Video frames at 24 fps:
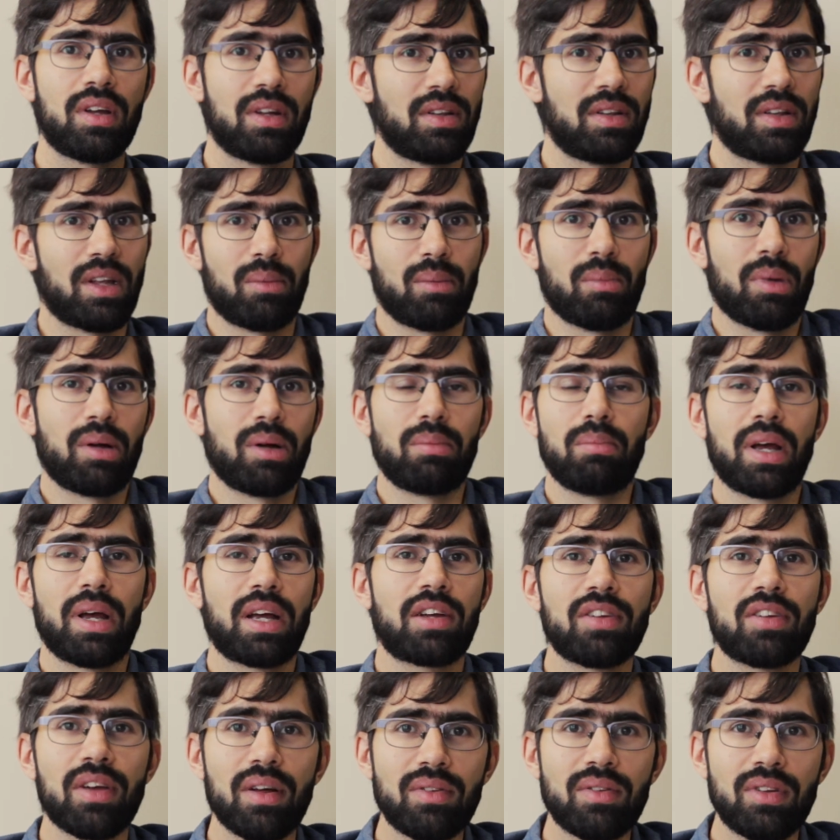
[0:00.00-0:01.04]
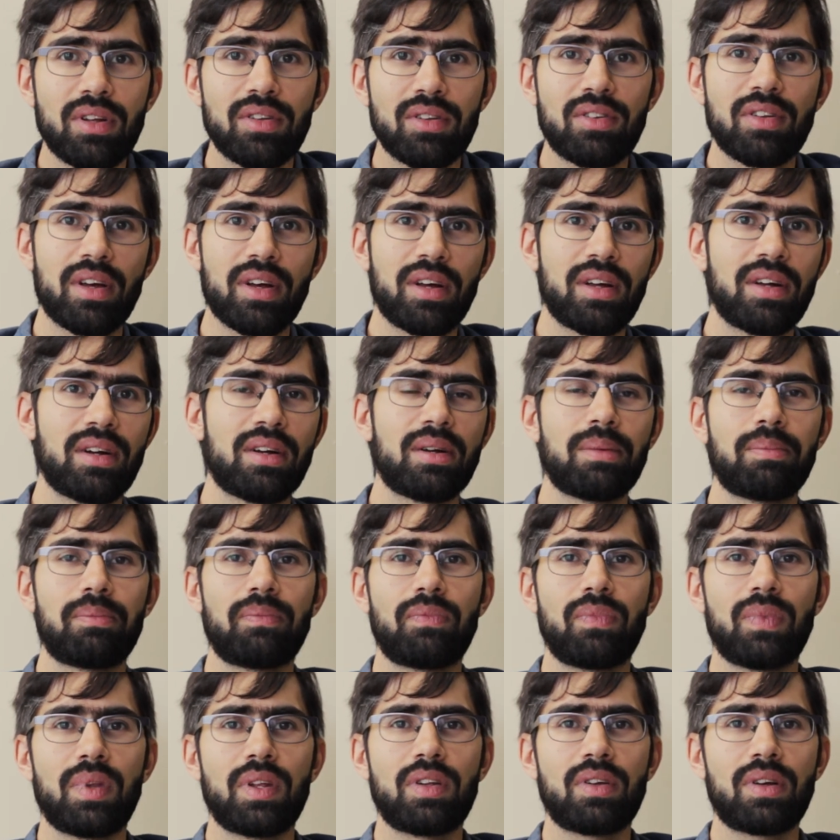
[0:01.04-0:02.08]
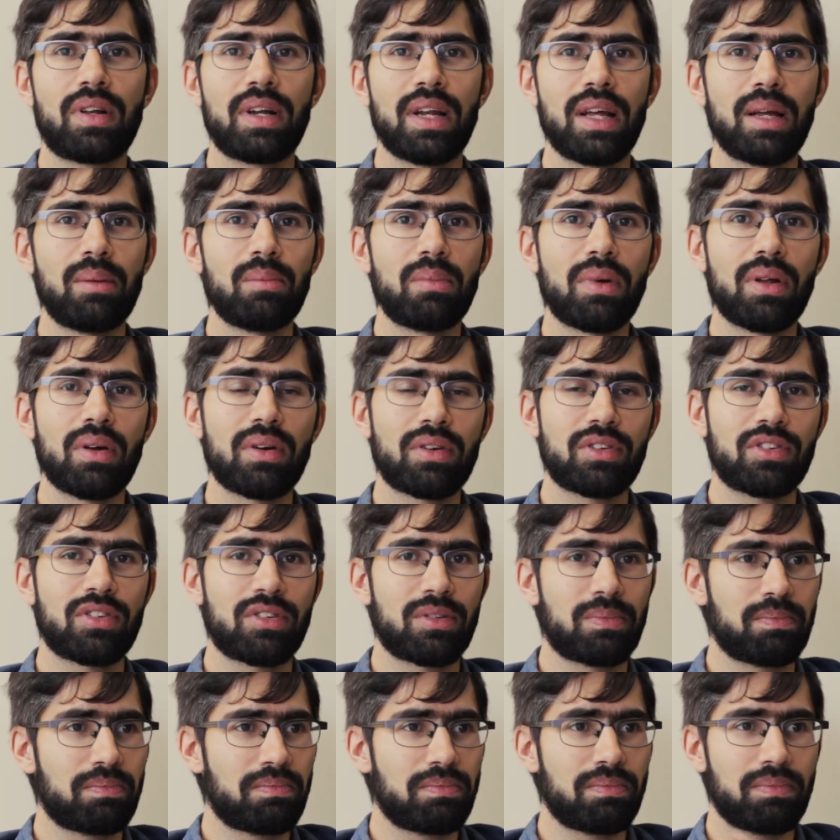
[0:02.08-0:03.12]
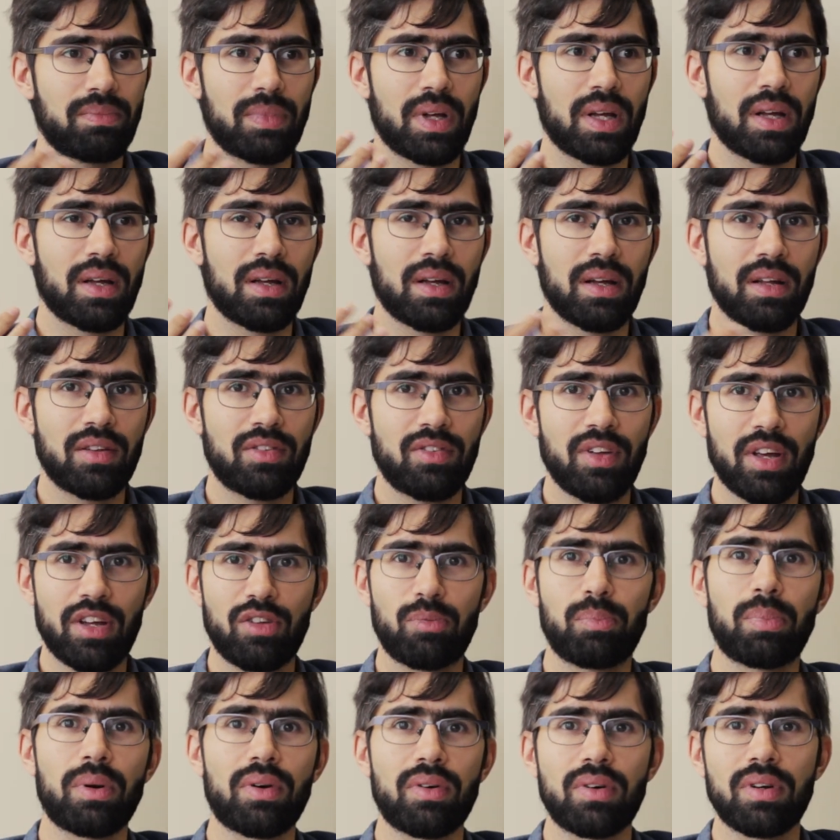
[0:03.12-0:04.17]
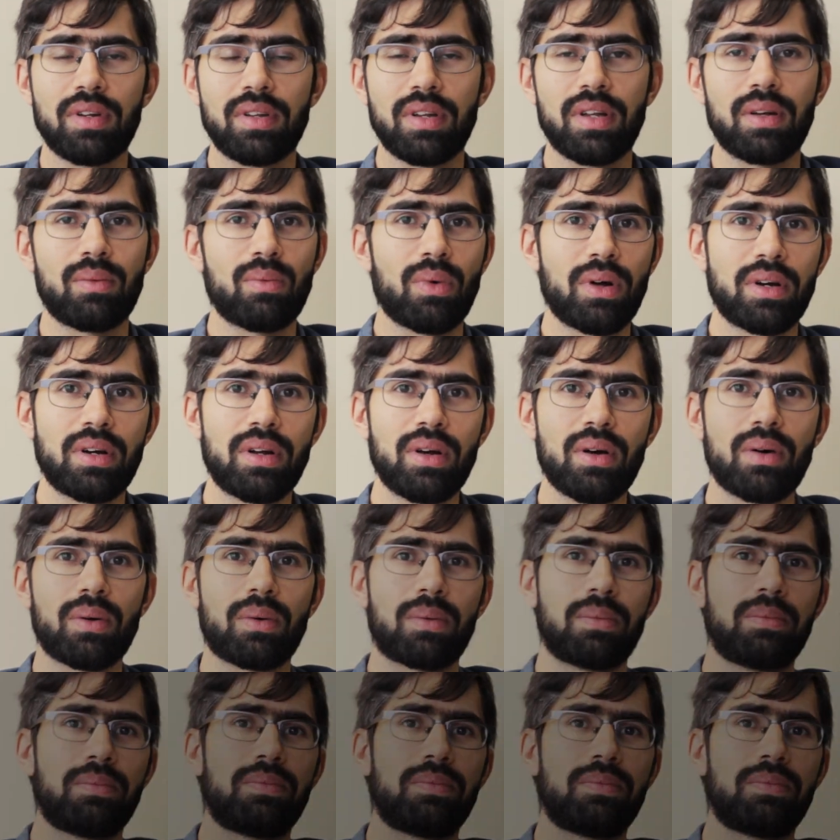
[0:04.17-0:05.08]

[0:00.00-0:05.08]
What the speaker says: they might max out the entire claim block's tax period in one go.